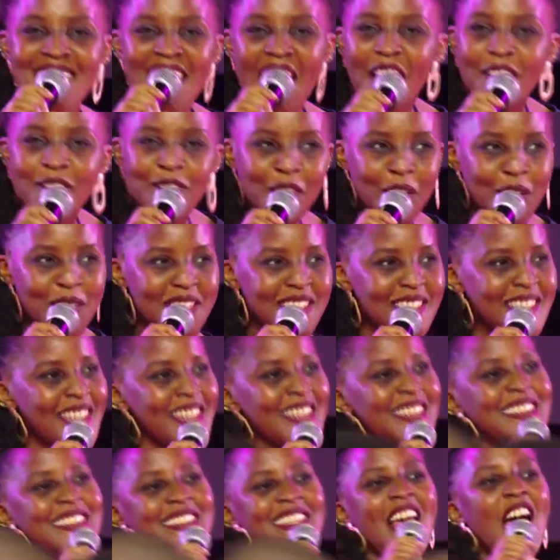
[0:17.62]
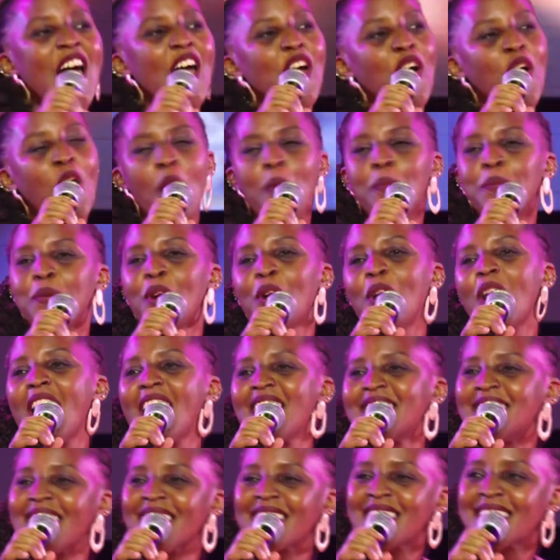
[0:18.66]
have your seats. I hope you're
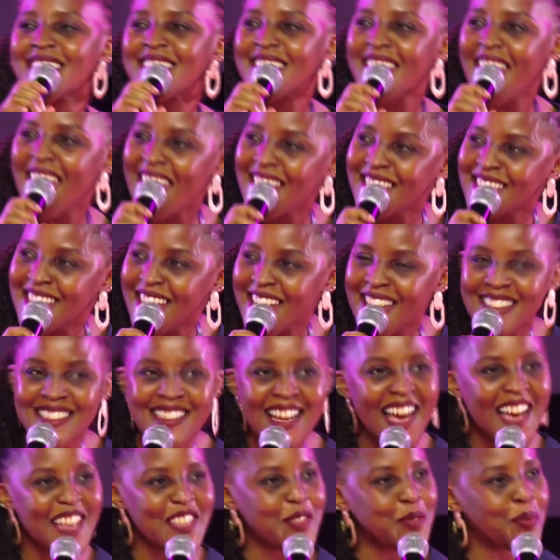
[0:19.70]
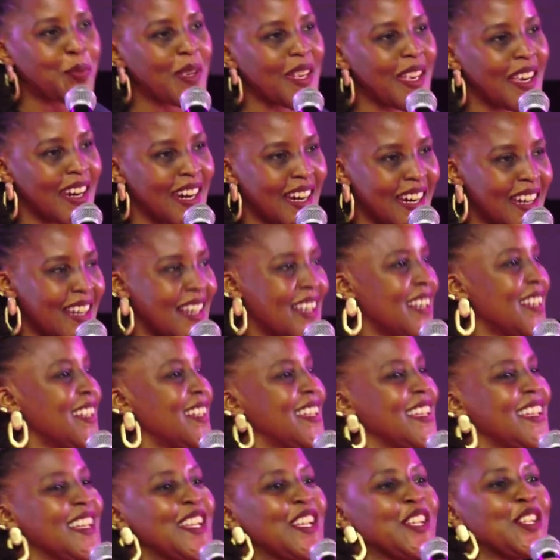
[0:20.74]
as excited as we are
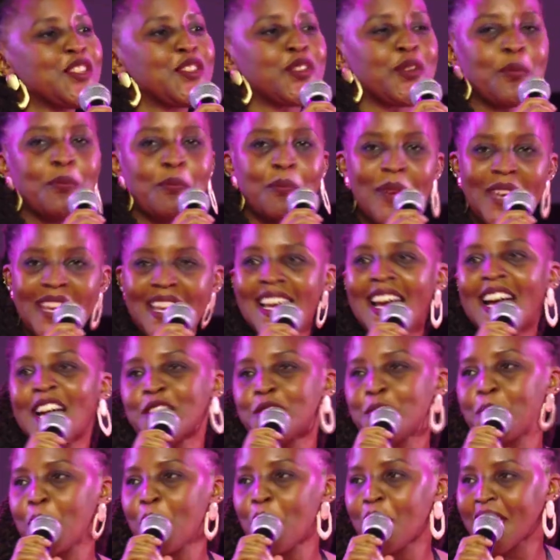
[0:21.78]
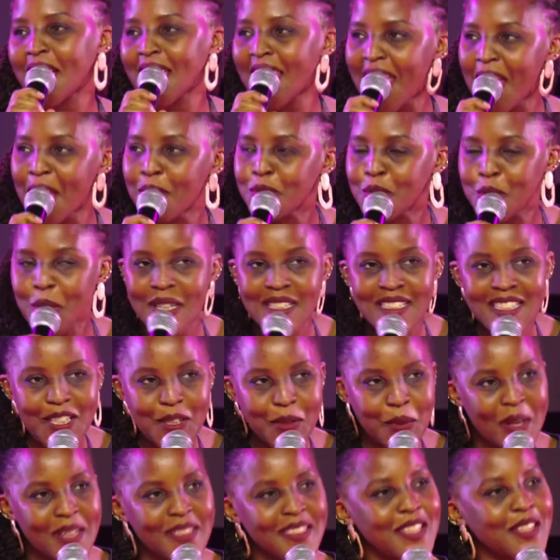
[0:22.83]
to be at Proclaim
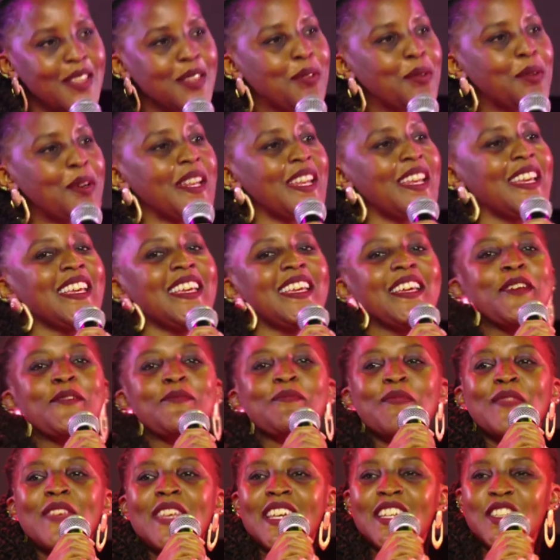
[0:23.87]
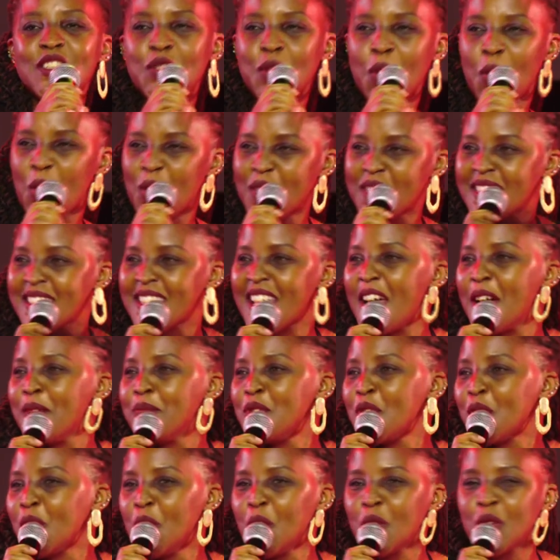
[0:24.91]
2023. It's awesome.
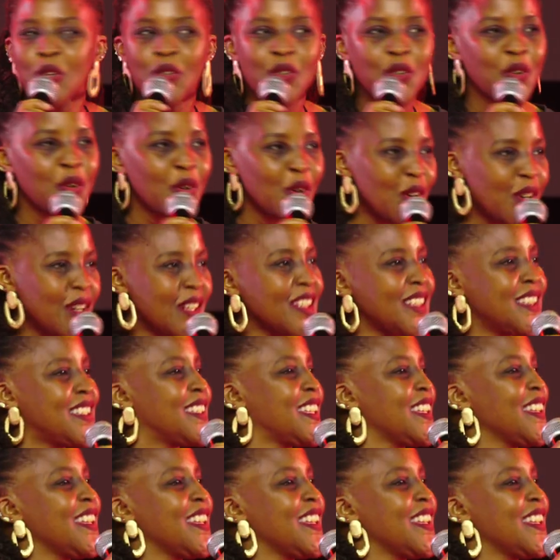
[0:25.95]
You look good.